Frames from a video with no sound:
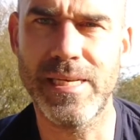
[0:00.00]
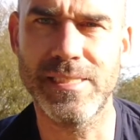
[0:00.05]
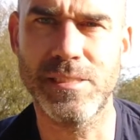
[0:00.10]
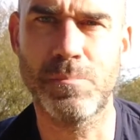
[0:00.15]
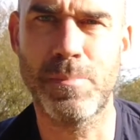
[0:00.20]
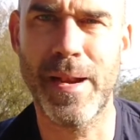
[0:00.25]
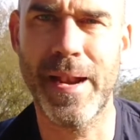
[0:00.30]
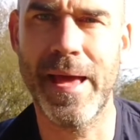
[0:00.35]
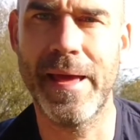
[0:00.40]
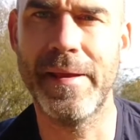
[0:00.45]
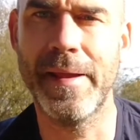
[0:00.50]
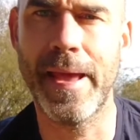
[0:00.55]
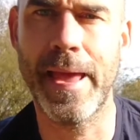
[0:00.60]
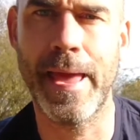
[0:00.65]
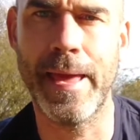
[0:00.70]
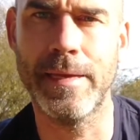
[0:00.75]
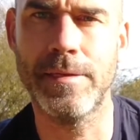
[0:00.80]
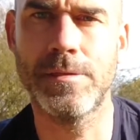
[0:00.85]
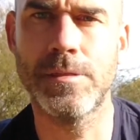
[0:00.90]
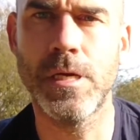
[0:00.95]
Let's plan
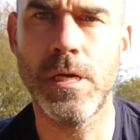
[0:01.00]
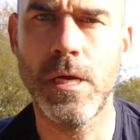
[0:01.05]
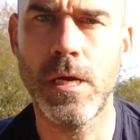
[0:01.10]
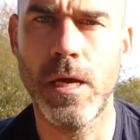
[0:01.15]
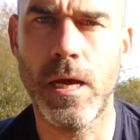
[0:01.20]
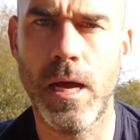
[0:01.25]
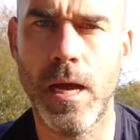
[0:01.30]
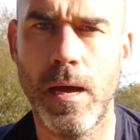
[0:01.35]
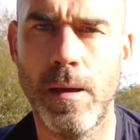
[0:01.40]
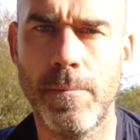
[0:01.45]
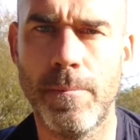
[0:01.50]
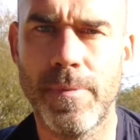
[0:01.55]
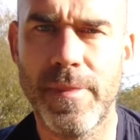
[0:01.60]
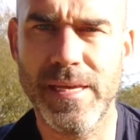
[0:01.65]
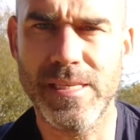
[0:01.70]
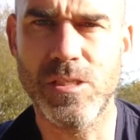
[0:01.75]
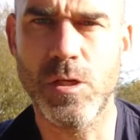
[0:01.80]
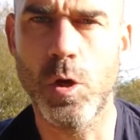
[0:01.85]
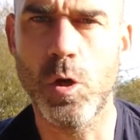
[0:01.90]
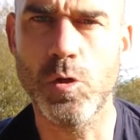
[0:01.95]
ahead.
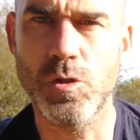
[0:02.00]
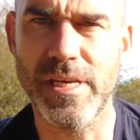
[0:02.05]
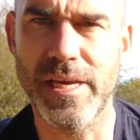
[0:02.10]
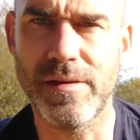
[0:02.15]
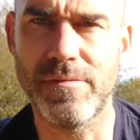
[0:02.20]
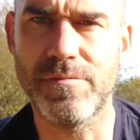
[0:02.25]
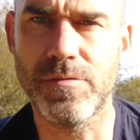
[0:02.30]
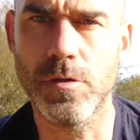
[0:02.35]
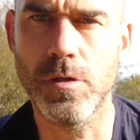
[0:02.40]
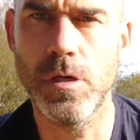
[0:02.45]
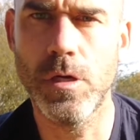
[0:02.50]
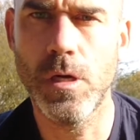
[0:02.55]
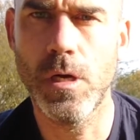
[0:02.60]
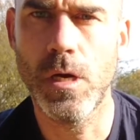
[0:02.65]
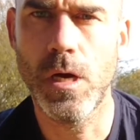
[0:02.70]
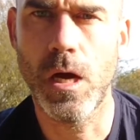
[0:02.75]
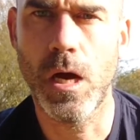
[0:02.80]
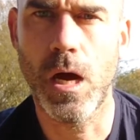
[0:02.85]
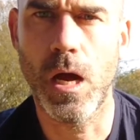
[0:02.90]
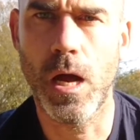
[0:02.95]
That's a lot safer.
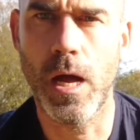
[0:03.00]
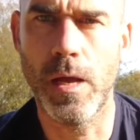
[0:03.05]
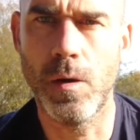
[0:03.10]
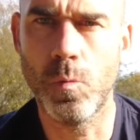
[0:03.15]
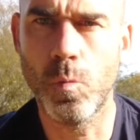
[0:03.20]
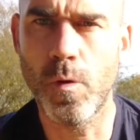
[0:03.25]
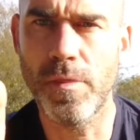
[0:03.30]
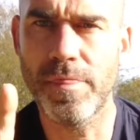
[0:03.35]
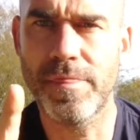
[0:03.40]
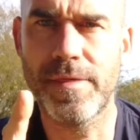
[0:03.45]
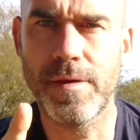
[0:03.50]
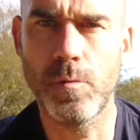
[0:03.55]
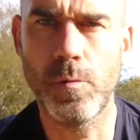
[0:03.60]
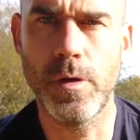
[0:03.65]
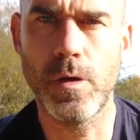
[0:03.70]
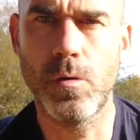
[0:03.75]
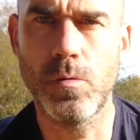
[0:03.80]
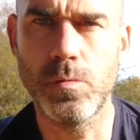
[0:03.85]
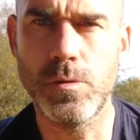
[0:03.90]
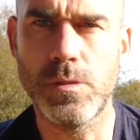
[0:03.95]
And one thing we
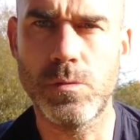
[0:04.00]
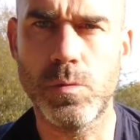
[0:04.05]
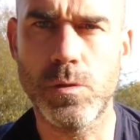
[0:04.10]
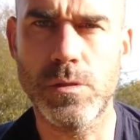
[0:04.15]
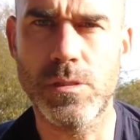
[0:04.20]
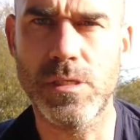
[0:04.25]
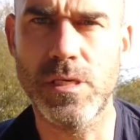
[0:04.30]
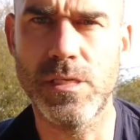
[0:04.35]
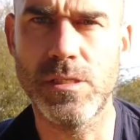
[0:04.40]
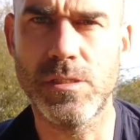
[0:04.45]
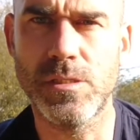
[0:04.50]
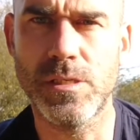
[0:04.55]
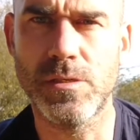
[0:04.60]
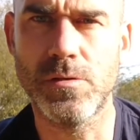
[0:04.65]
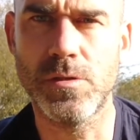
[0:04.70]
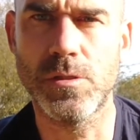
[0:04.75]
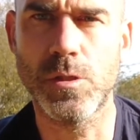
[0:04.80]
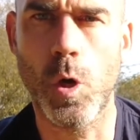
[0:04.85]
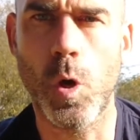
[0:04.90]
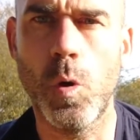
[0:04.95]
always want to
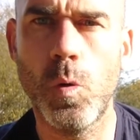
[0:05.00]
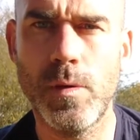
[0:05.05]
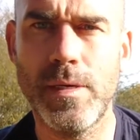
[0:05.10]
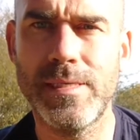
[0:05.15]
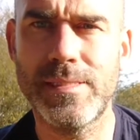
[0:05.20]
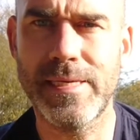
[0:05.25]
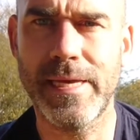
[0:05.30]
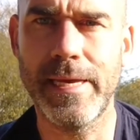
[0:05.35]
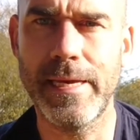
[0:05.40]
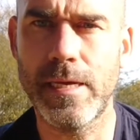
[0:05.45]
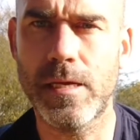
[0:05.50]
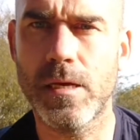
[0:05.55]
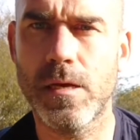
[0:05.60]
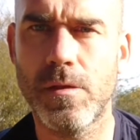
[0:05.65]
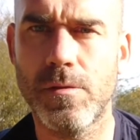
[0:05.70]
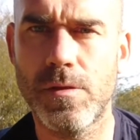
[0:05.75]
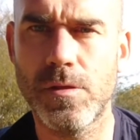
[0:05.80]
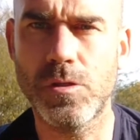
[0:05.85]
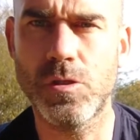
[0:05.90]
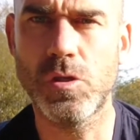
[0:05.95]
consider is only take
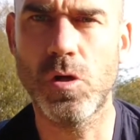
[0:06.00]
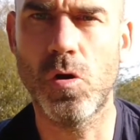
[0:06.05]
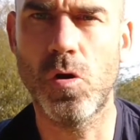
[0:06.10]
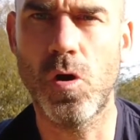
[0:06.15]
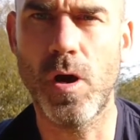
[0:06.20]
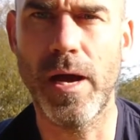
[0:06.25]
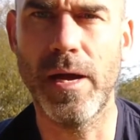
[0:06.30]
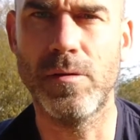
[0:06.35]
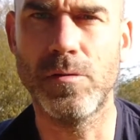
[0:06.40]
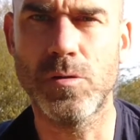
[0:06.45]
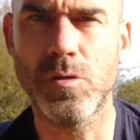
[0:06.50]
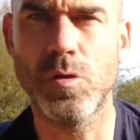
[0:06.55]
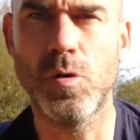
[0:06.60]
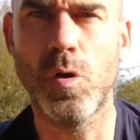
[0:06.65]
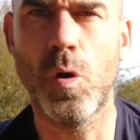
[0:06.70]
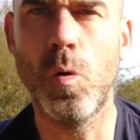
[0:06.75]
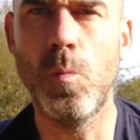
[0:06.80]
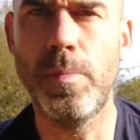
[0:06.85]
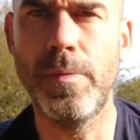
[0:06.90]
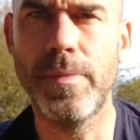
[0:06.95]
the saw out or
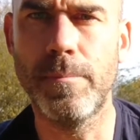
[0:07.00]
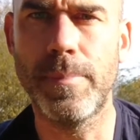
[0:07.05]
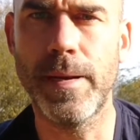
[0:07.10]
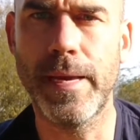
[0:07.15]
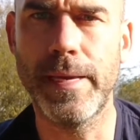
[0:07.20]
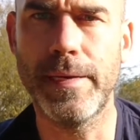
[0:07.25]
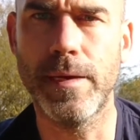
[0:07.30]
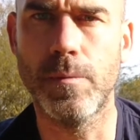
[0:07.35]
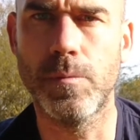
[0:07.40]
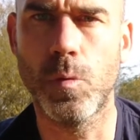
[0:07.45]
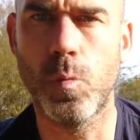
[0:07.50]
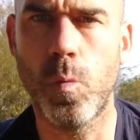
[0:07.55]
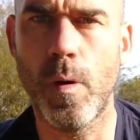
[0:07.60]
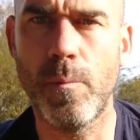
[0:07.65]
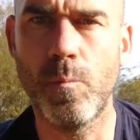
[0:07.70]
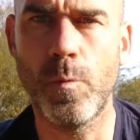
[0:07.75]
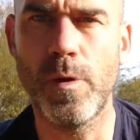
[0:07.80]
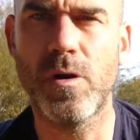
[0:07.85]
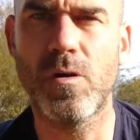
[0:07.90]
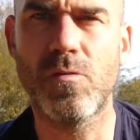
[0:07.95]
open the blade up
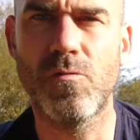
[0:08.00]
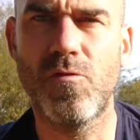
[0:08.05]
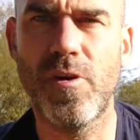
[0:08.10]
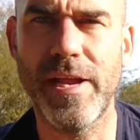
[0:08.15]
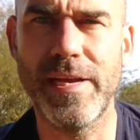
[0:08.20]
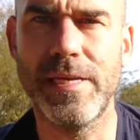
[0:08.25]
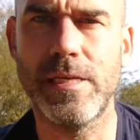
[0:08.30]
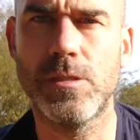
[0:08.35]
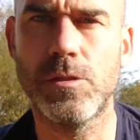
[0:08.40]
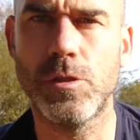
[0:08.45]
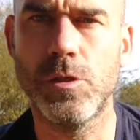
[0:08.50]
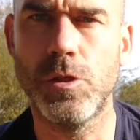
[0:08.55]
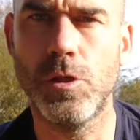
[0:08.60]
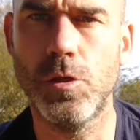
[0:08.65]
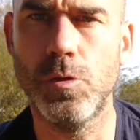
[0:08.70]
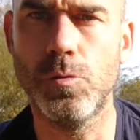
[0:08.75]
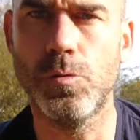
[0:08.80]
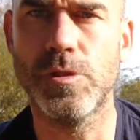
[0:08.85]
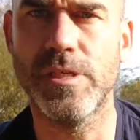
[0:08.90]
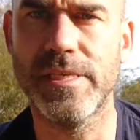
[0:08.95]
when we are ready to
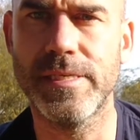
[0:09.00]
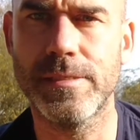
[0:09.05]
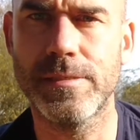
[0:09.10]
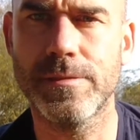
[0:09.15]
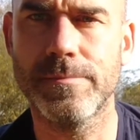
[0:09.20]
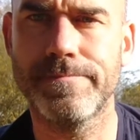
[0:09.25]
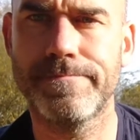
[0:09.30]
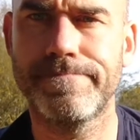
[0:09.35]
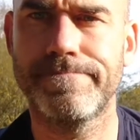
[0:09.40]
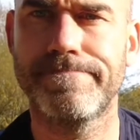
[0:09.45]
use it.